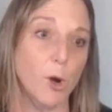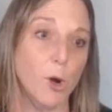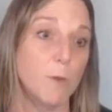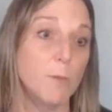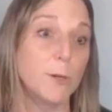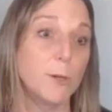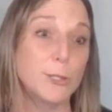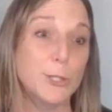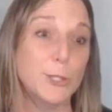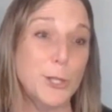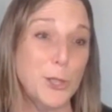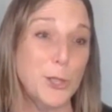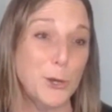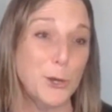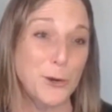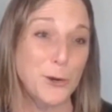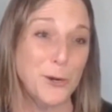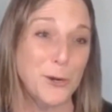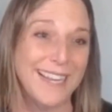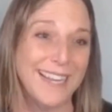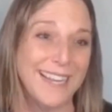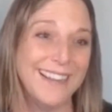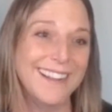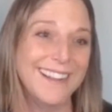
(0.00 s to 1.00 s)
there were almost
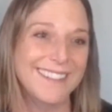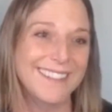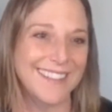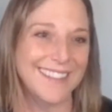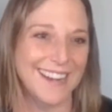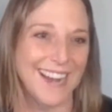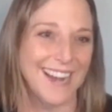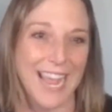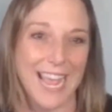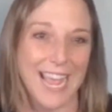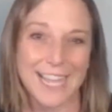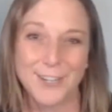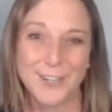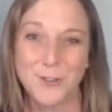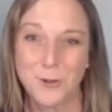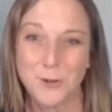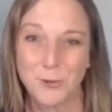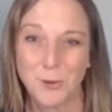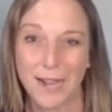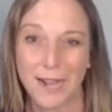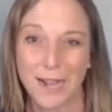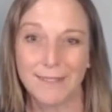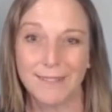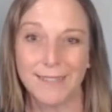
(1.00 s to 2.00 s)
30 that I had
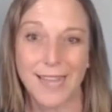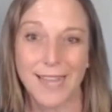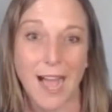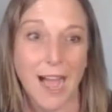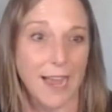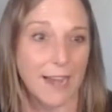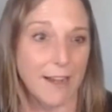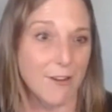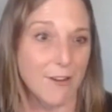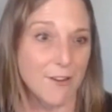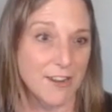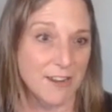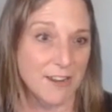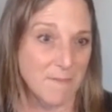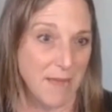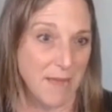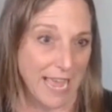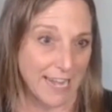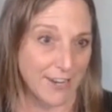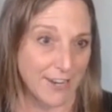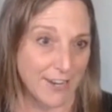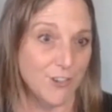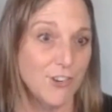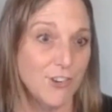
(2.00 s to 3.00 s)
directly hired and
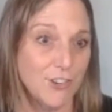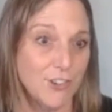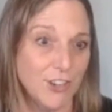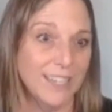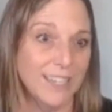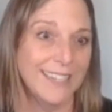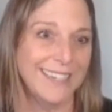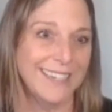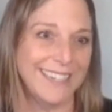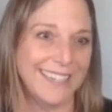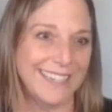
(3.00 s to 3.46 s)
managed